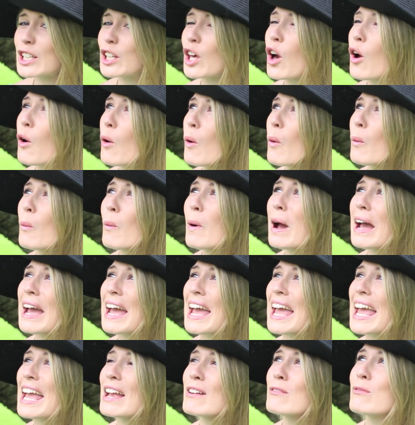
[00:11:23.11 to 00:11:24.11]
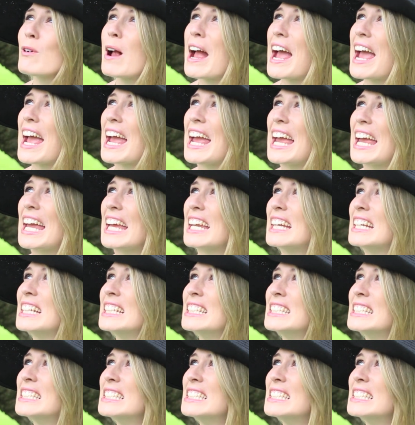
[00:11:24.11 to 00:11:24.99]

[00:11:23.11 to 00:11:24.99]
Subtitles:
Go away, rain.